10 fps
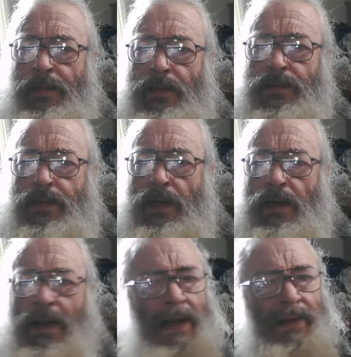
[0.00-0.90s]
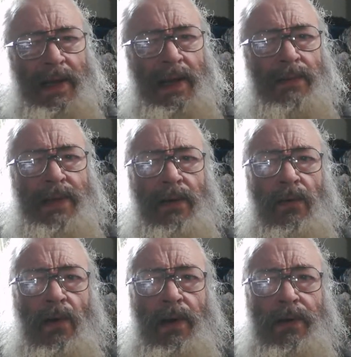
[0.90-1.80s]
he was in. I think he was in
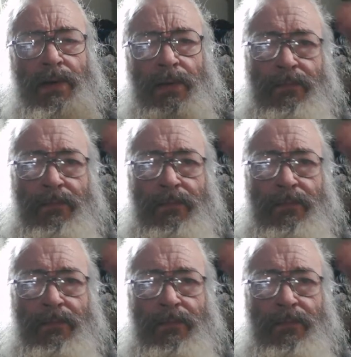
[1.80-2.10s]
Aurora too.